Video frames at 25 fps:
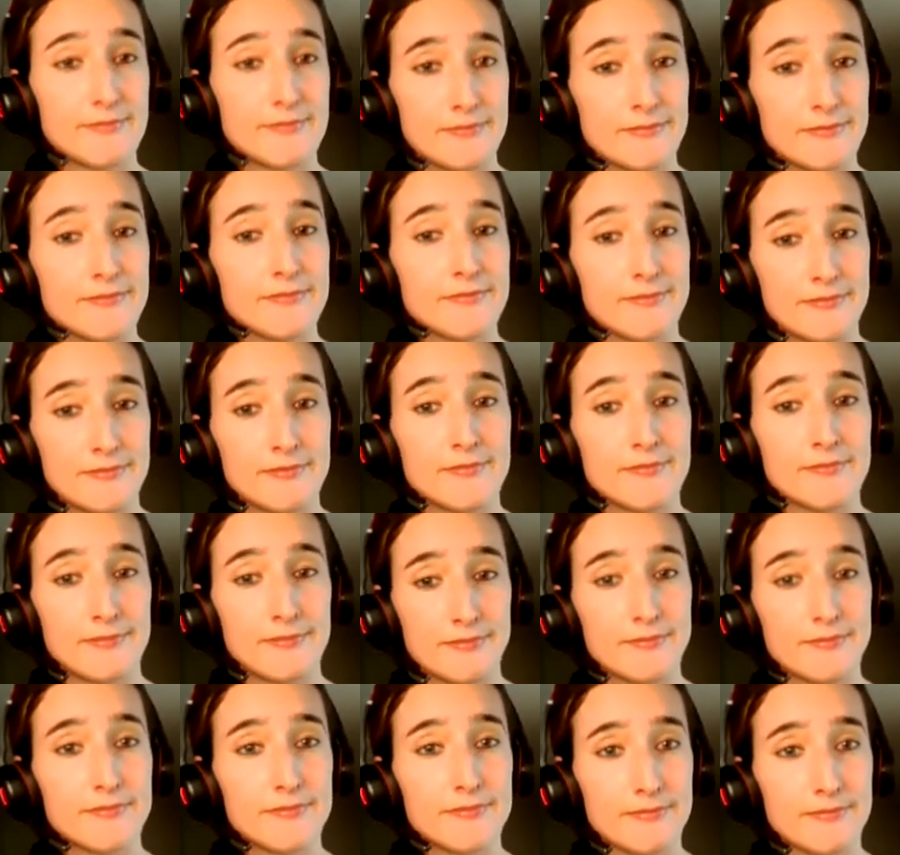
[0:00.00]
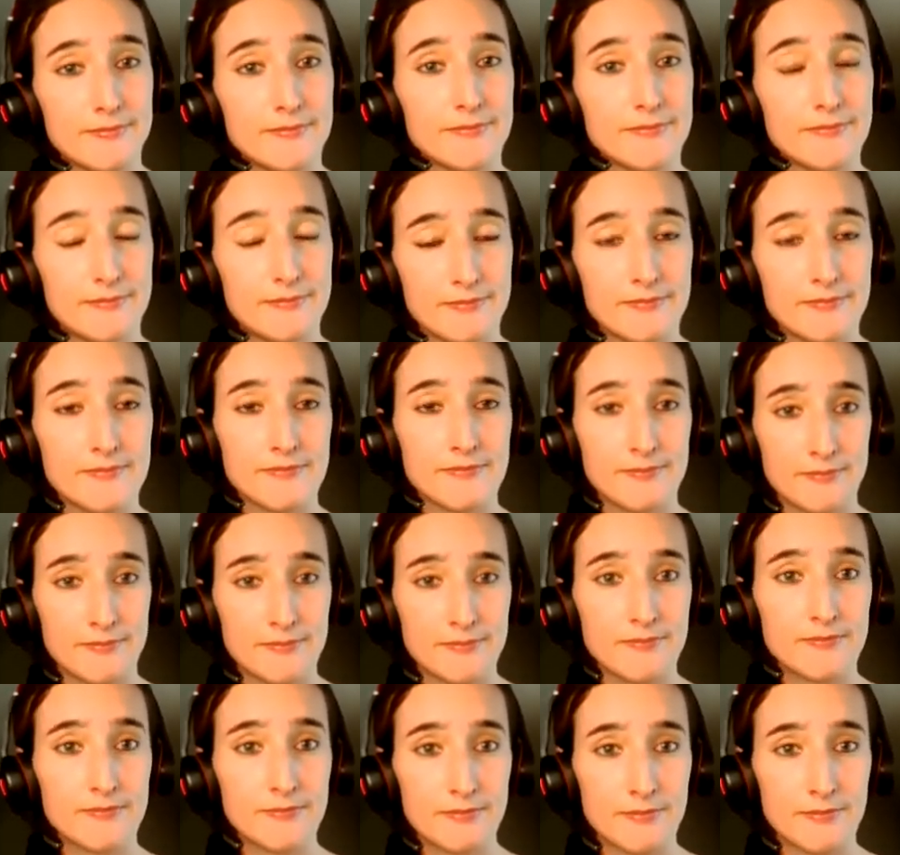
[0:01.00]

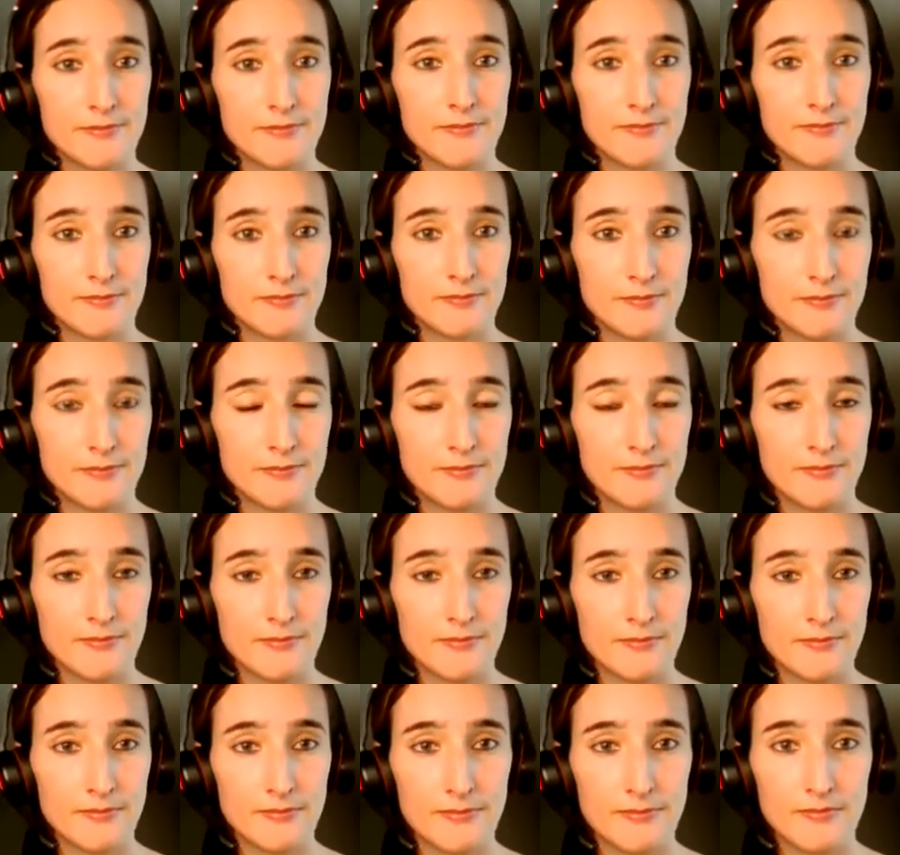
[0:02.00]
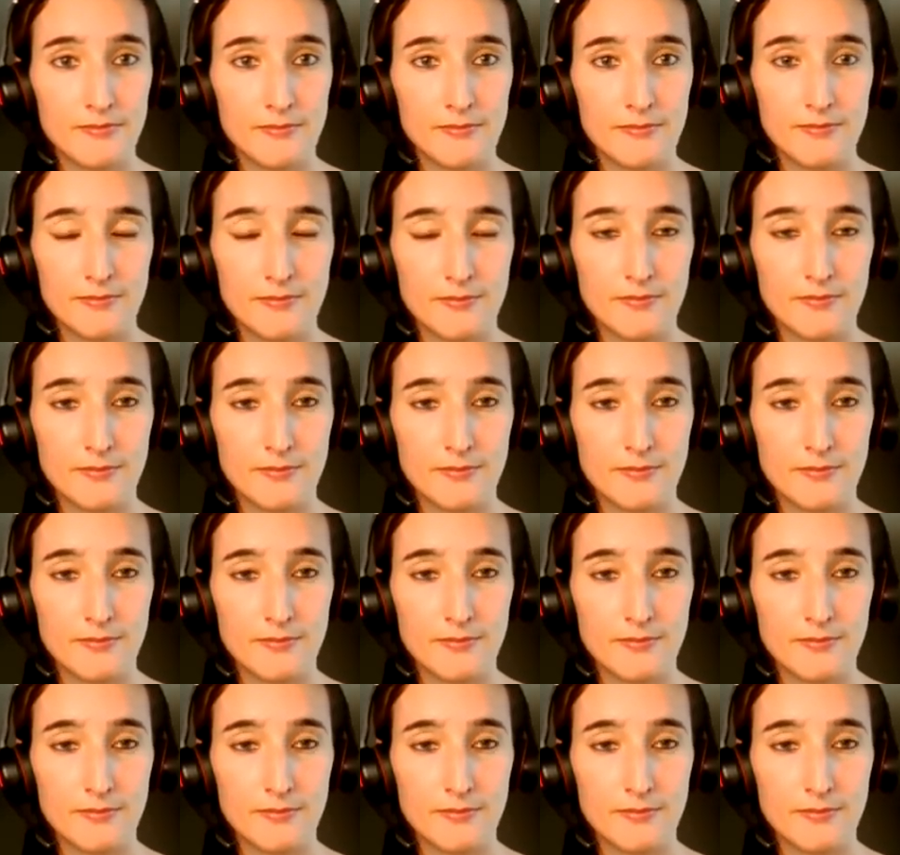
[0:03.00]
The person shown says nothing.